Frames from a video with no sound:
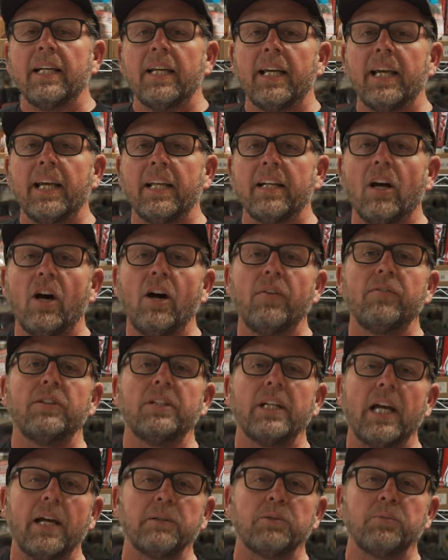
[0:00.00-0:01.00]
and
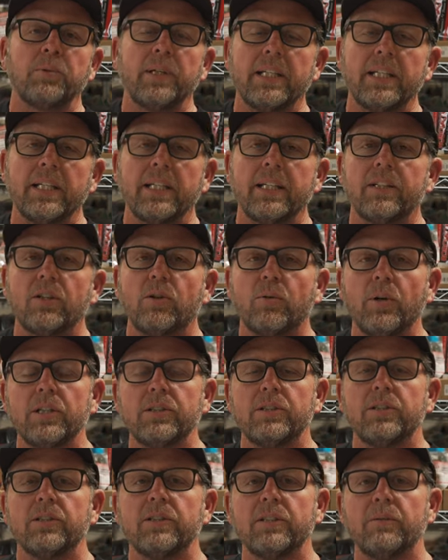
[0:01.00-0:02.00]
oftentimes we get
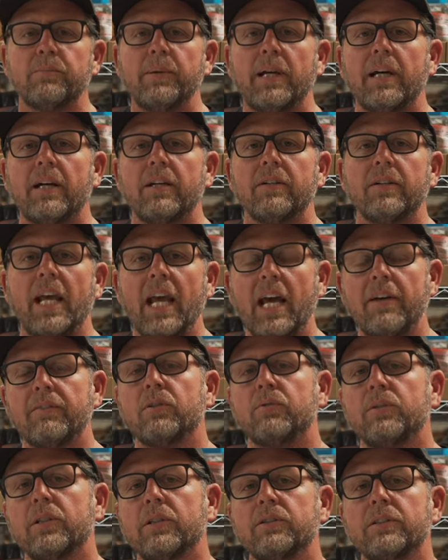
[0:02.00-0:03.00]
questions about
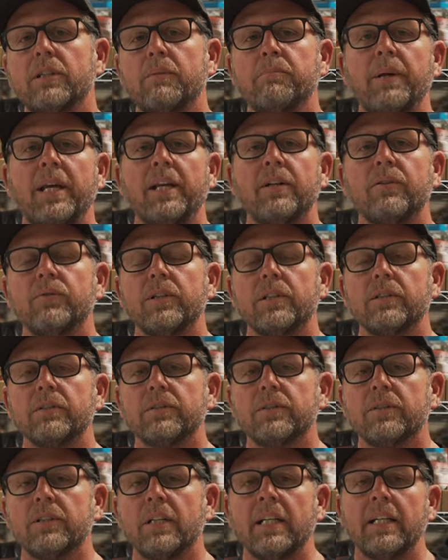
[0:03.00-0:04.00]
Avet Reels and Penn
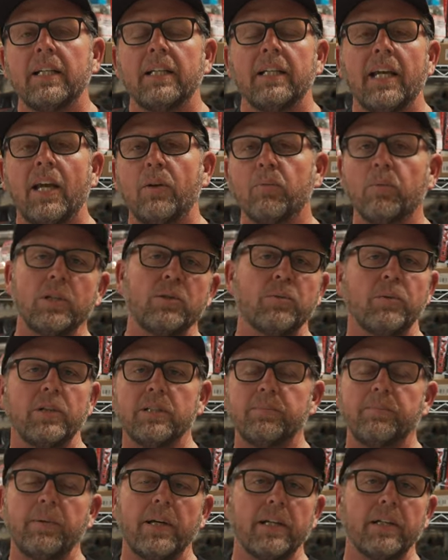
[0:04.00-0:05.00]
Reels, and which
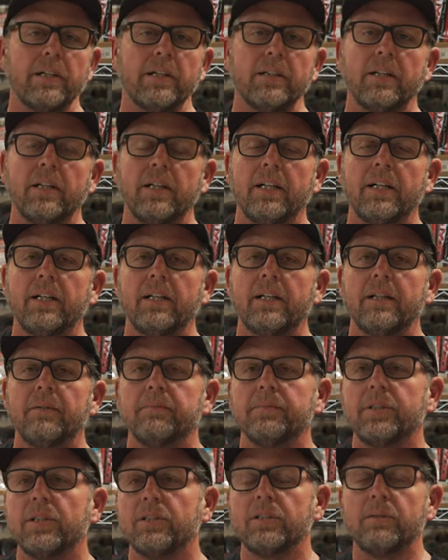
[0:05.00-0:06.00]
one's better.
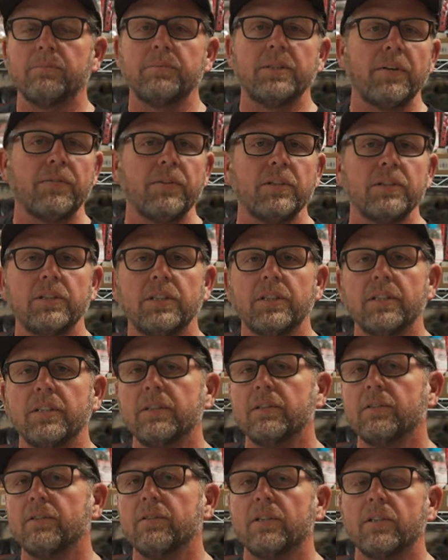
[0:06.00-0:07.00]
There's some
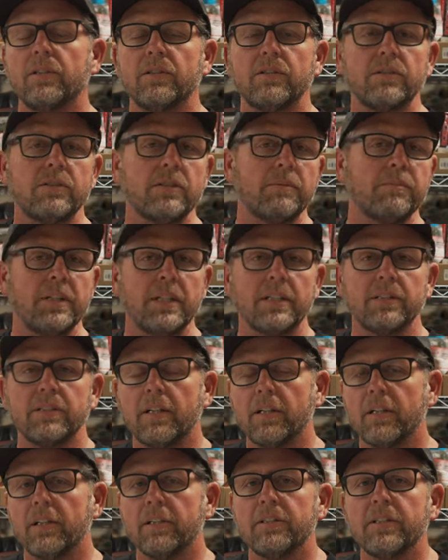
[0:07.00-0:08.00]
differences, there's some things
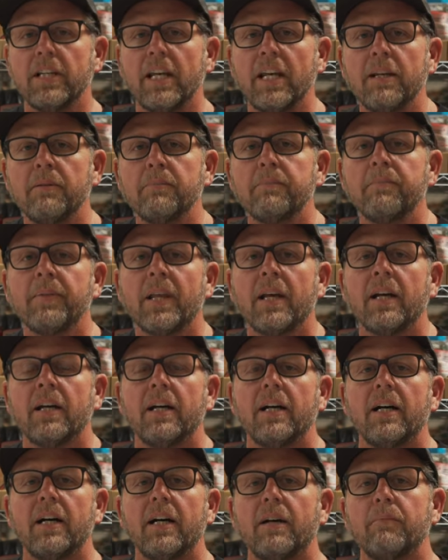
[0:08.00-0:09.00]
that are the same.
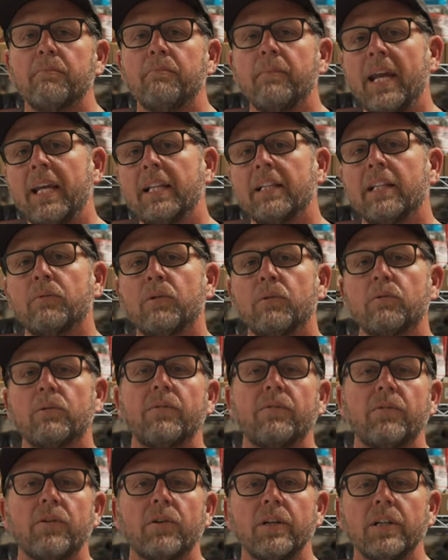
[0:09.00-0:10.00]
Mainly we're
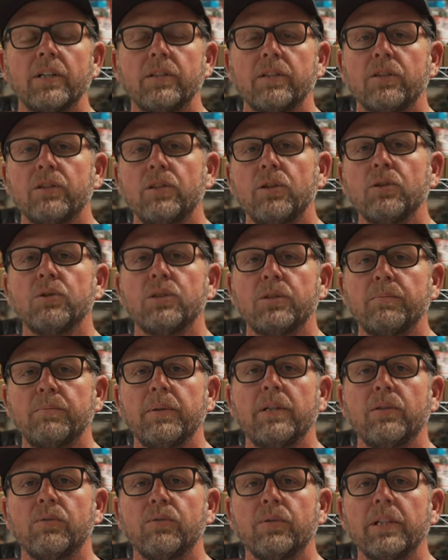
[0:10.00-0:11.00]
referring to
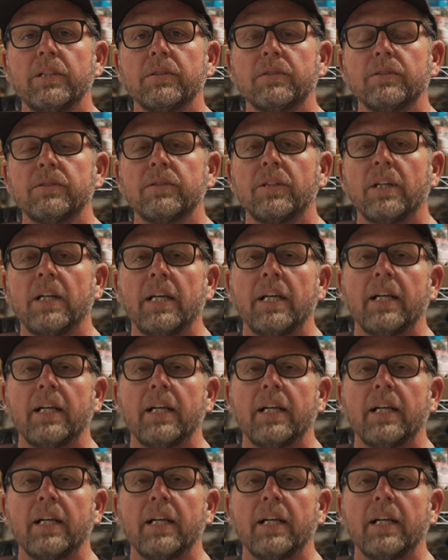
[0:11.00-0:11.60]
two-speed reels.